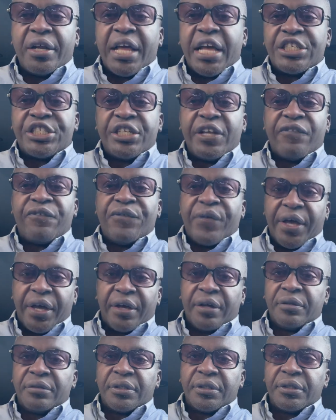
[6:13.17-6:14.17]
That shit
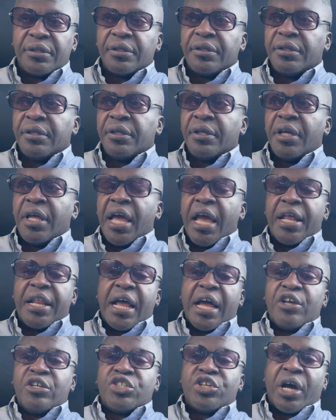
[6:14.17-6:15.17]
failed. And
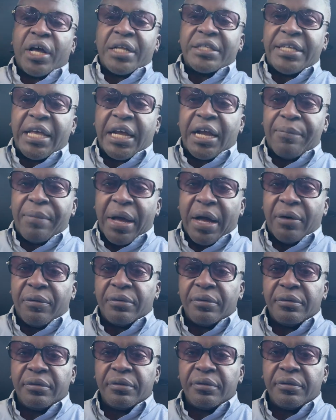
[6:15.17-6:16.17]
now you try to take him out.
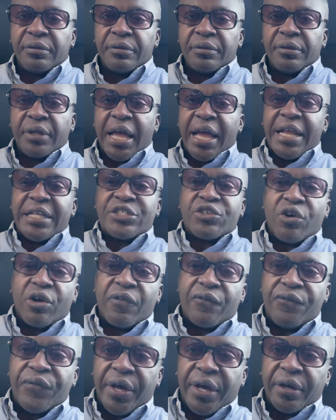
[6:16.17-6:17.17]
And it's
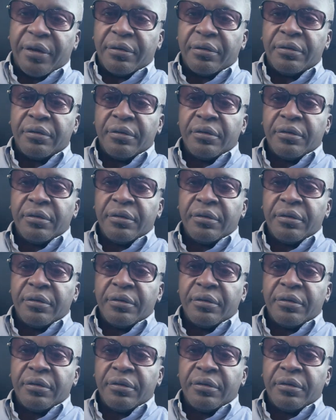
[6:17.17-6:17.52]
going to fail.